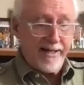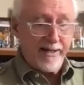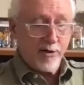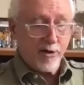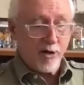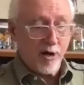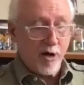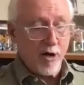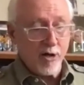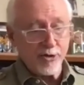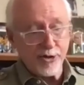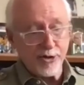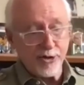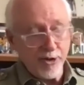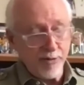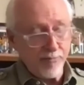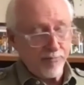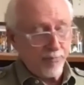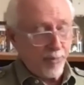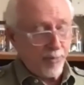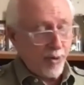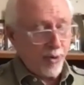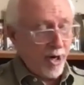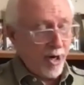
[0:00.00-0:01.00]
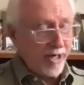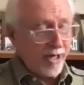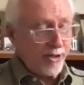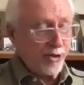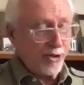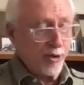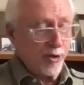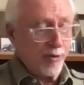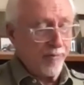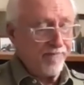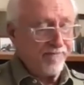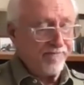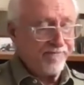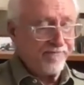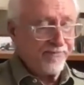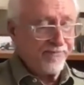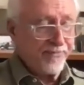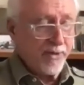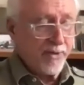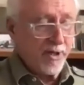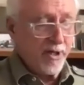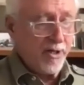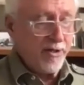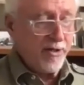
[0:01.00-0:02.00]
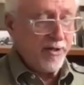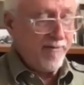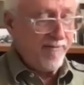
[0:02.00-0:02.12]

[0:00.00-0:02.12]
a constant pressure in the